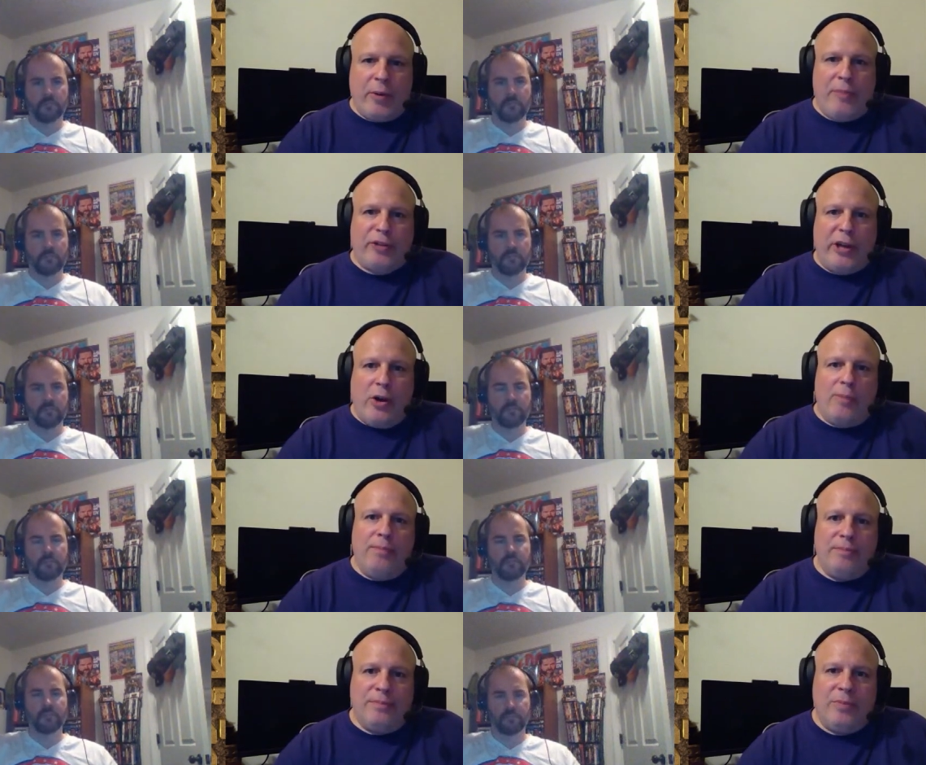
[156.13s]
Speaker 1: well, I'm staying home,
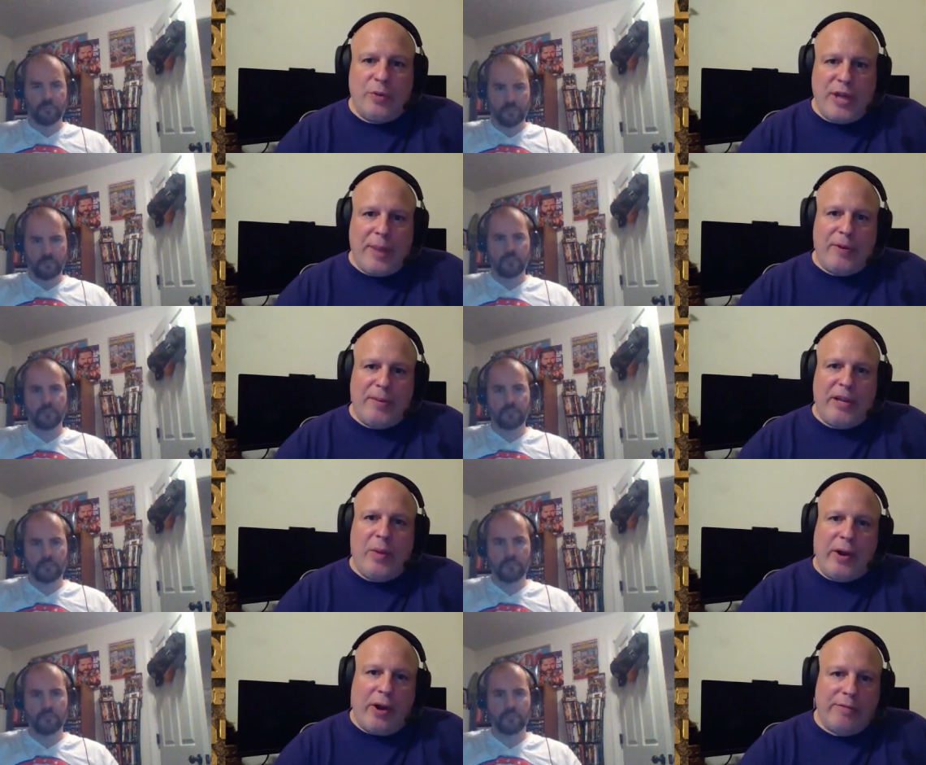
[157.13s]
which happened to me
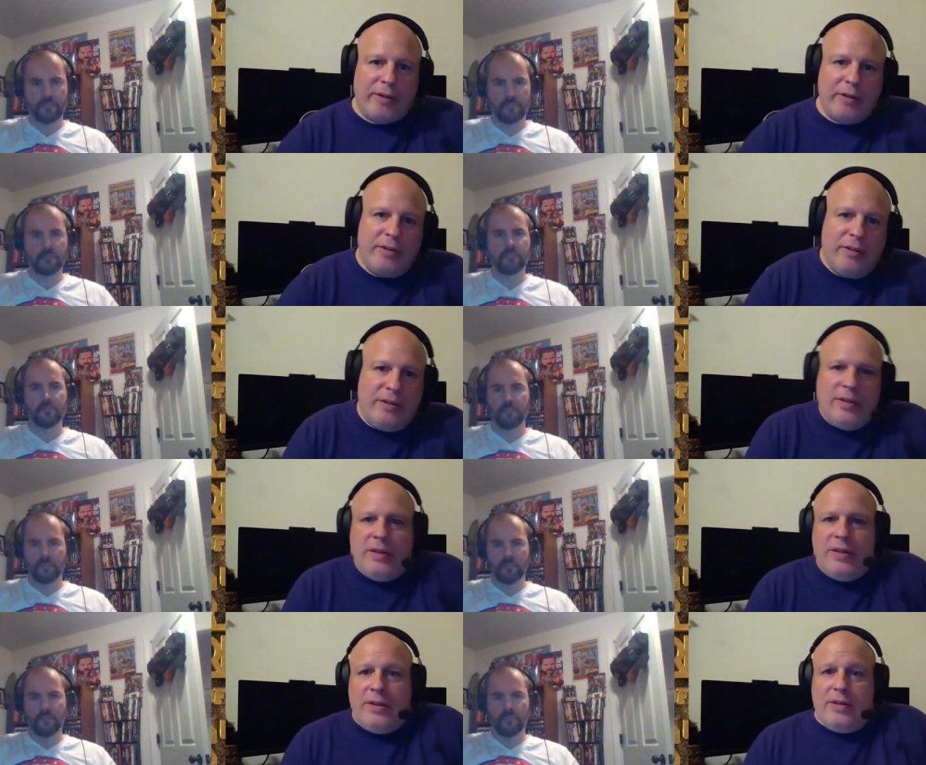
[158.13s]
quite often.
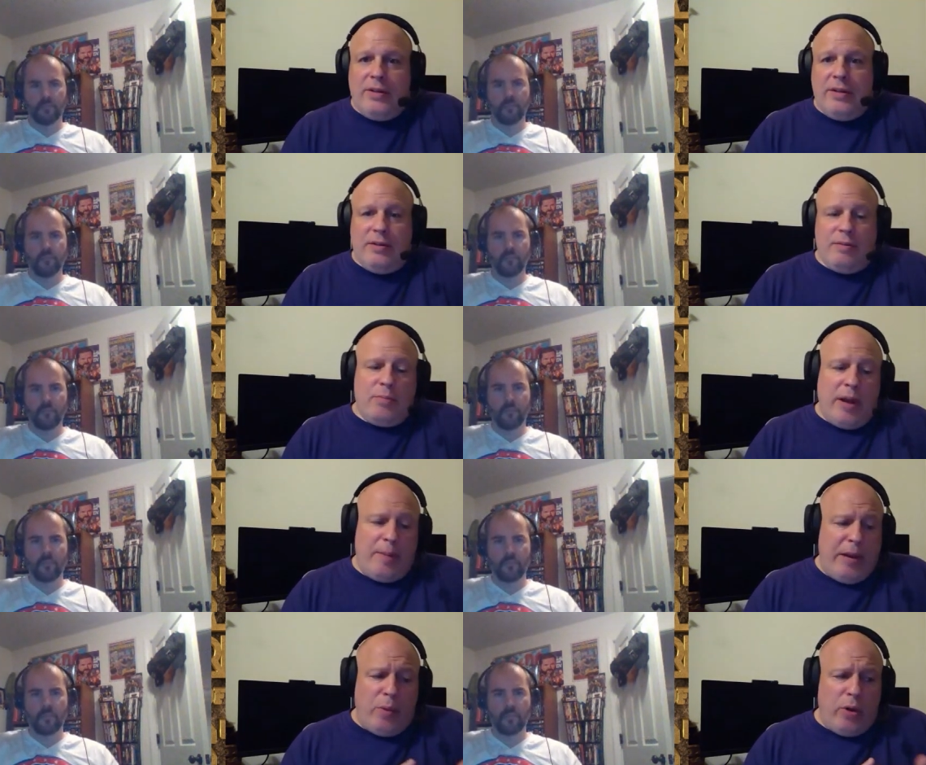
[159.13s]
But I
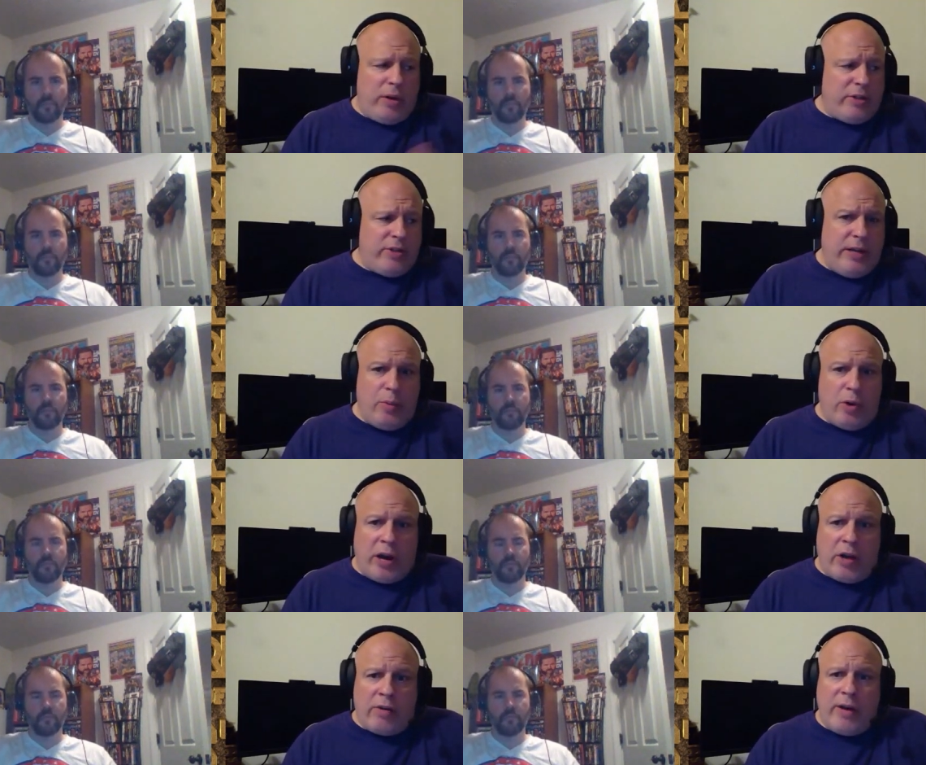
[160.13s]
mean, it worked. It seemed to work
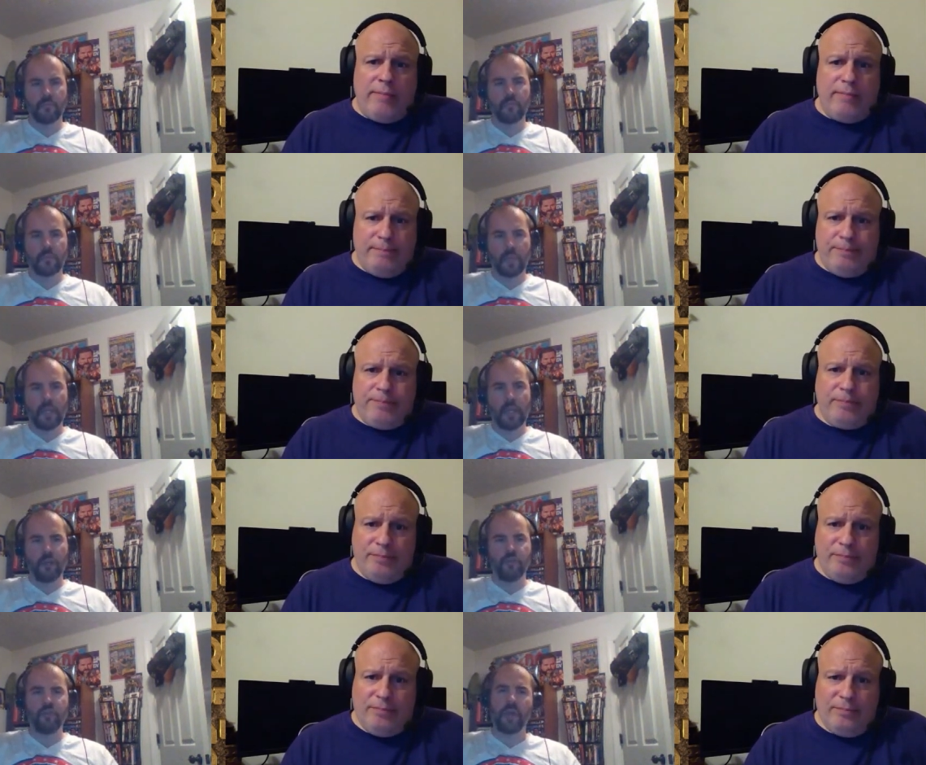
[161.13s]
out all right.
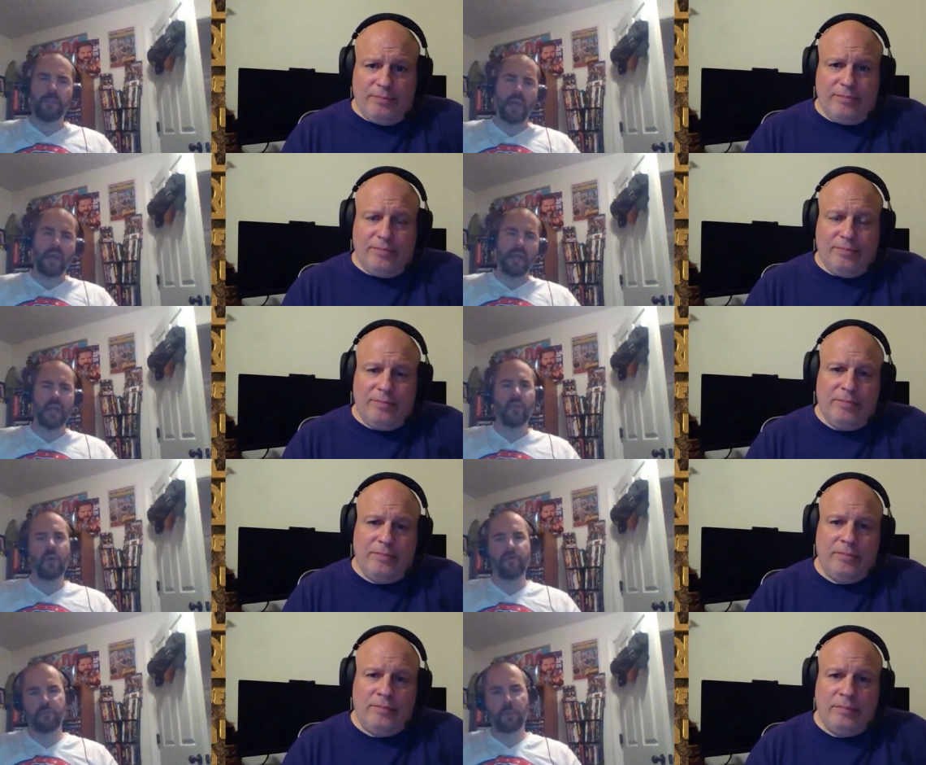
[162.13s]
Do
Speaker 2: you get paid
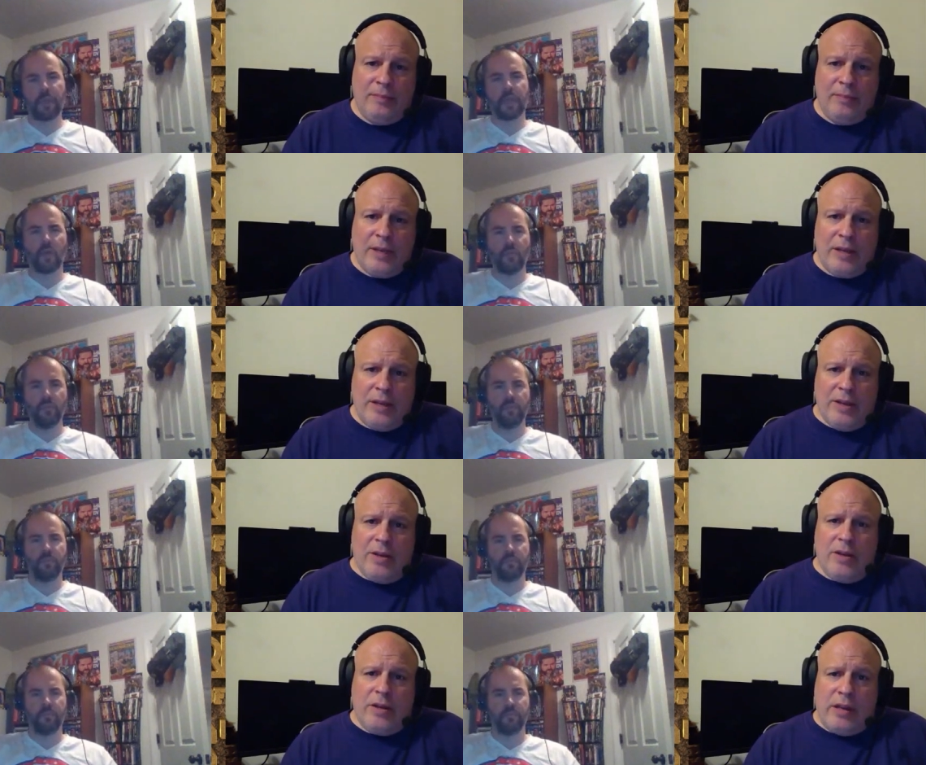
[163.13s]
anyway for being at home?
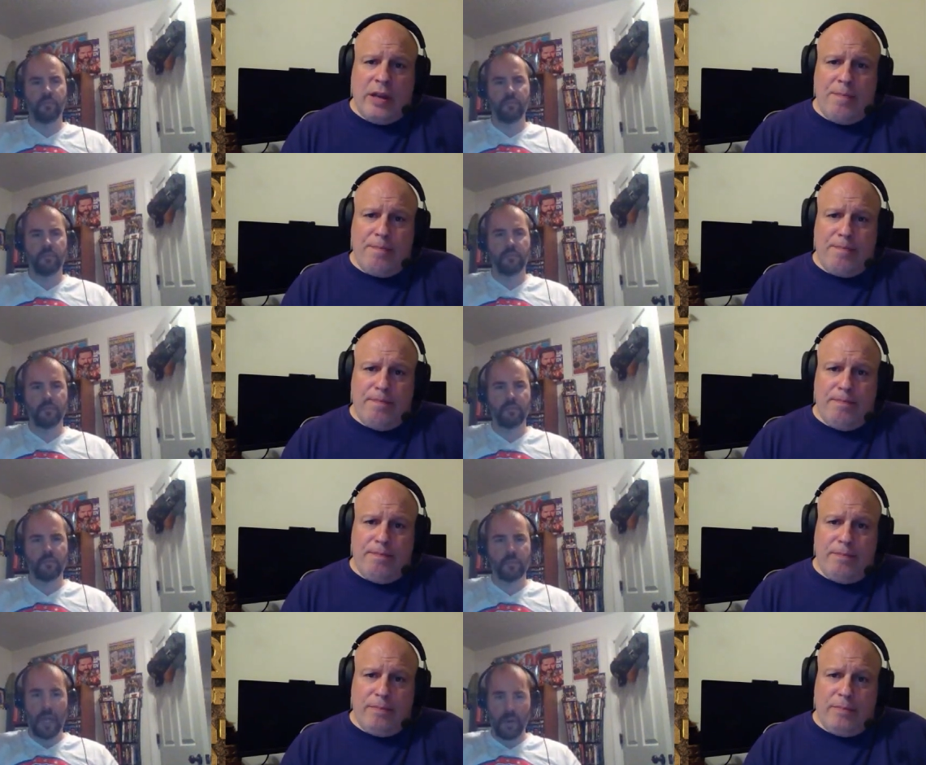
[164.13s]
Speaker 1: Yep.
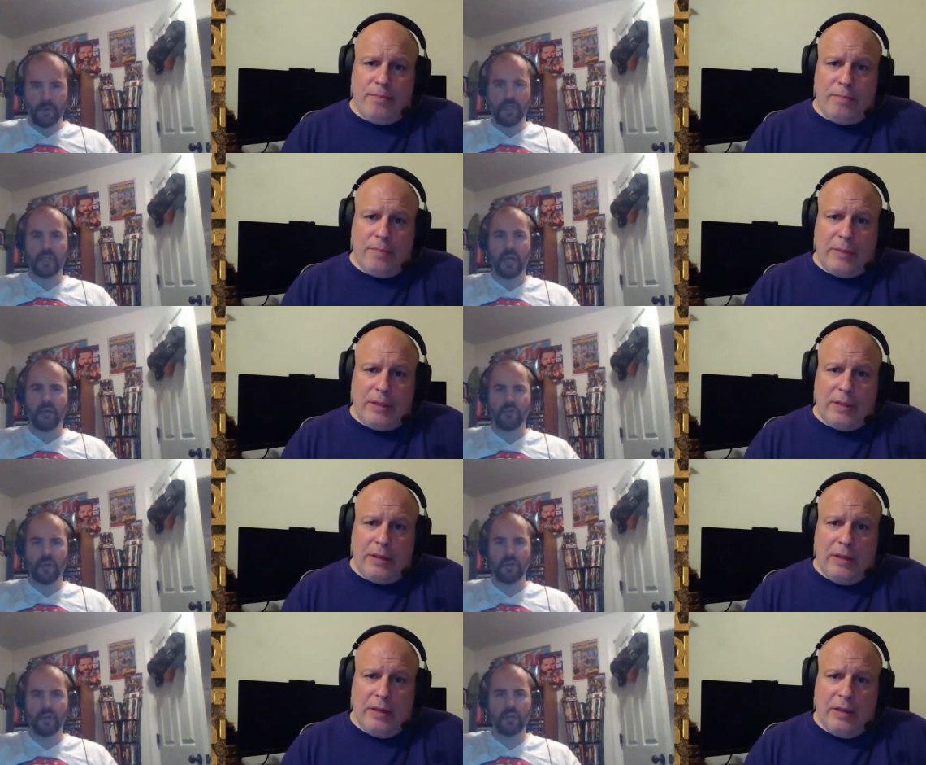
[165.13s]
Speaker 2: Guaranteed
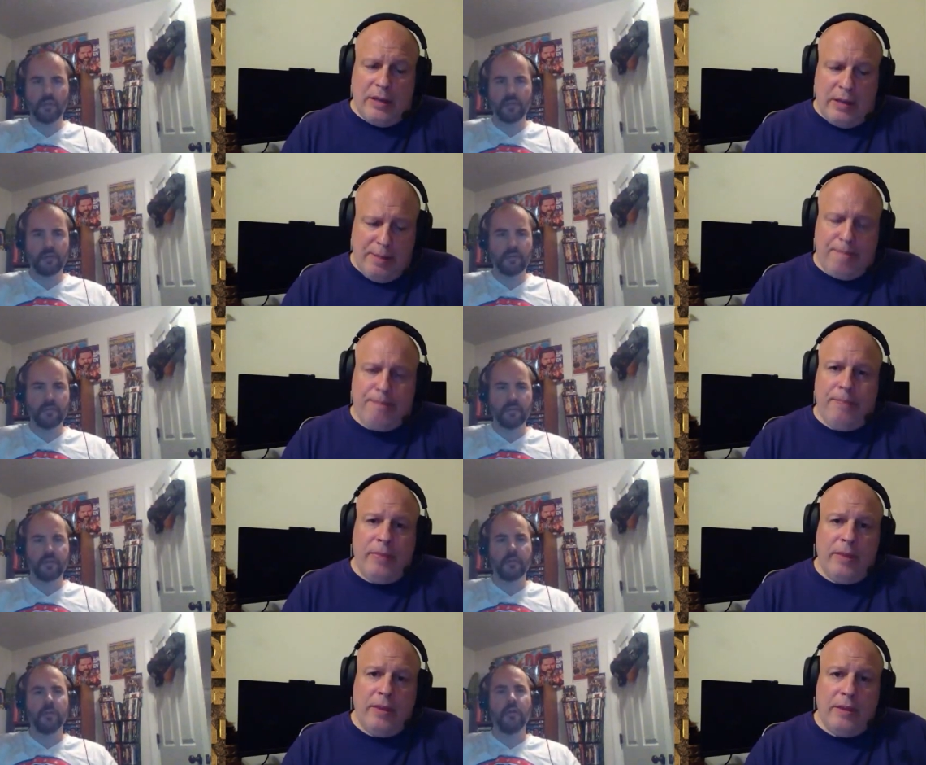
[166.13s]
contract?
Speaker 1: Yep.
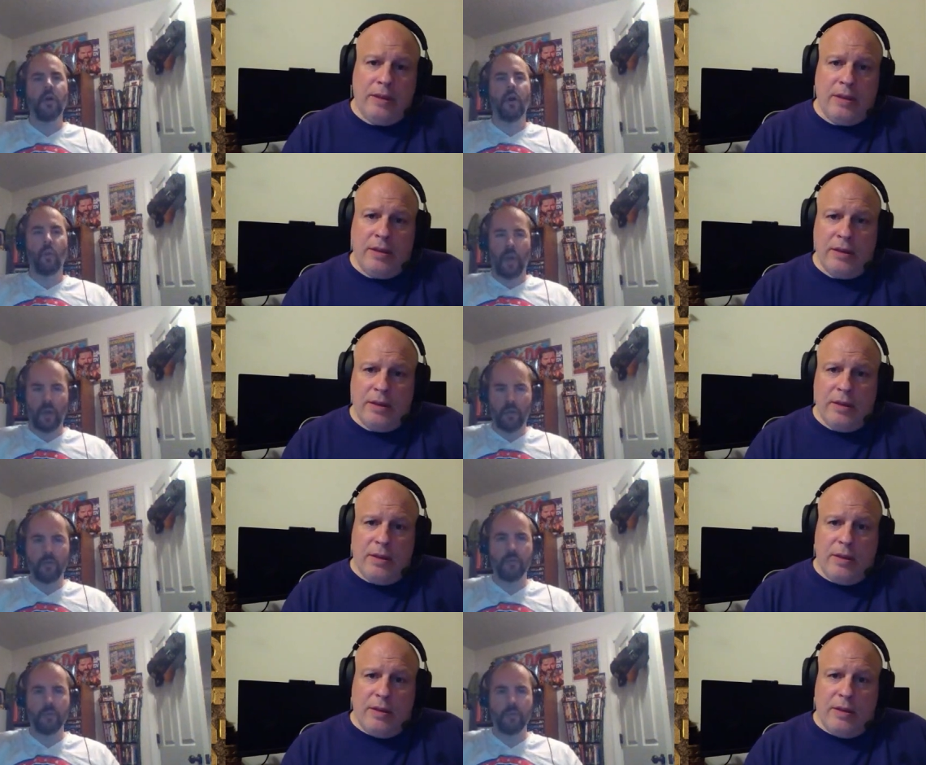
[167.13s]
Speaker 2: Oh, wow.